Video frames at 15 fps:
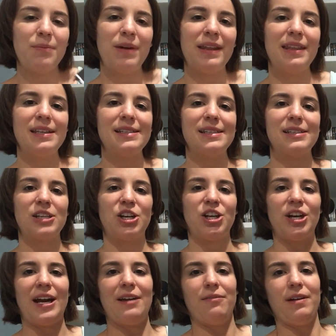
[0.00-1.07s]
But this is a
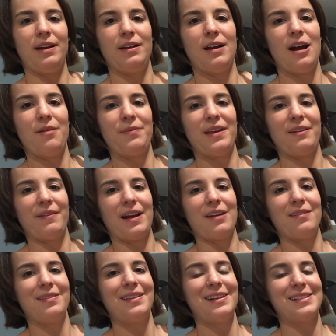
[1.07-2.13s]
great one. Oh, there we
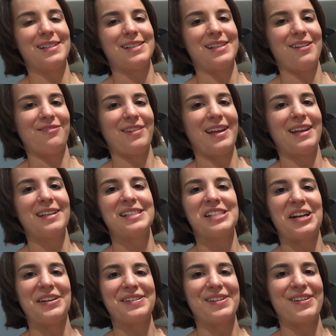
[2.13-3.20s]
go. There's a snowflake.
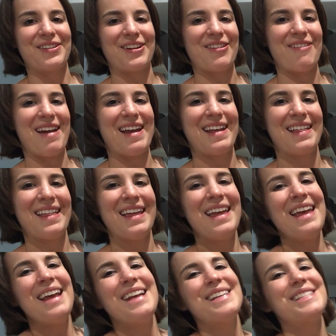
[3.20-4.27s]
Sorry, I was going the wrong way.
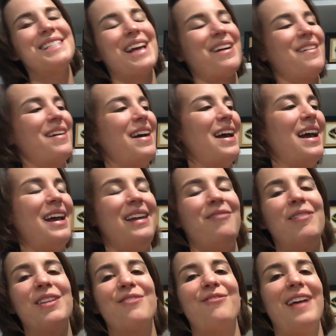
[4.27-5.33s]
So, and
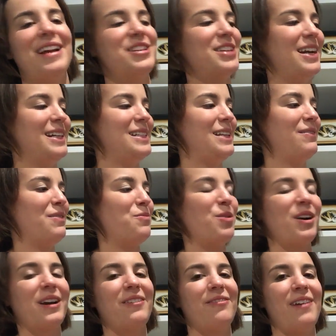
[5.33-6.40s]
with a flashlight, it's even
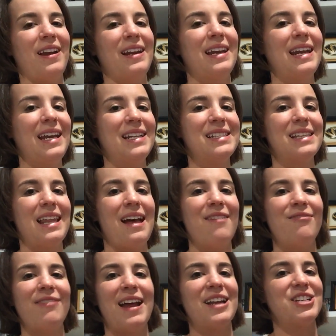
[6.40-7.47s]
more fun. Kids
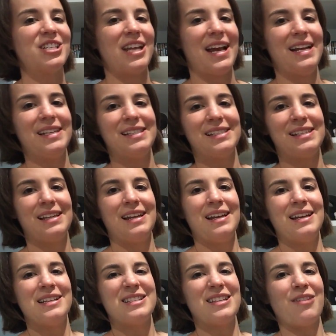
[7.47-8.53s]
love flashlights,
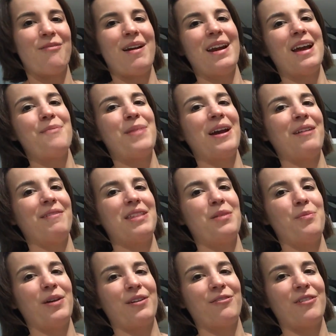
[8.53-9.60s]
so why not pair it with
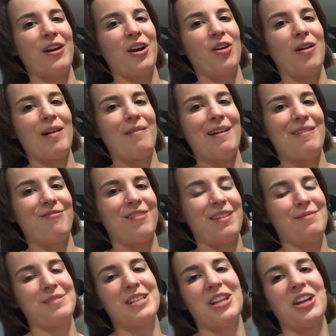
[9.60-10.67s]
a book for a great way for
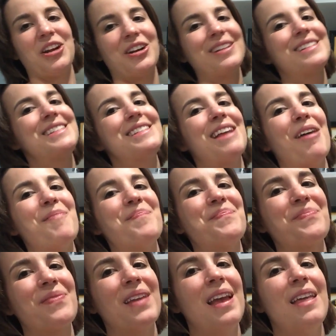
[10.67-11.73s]
them to learn? So,
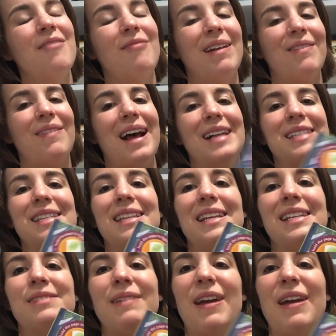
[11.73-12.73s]
we have lots of these.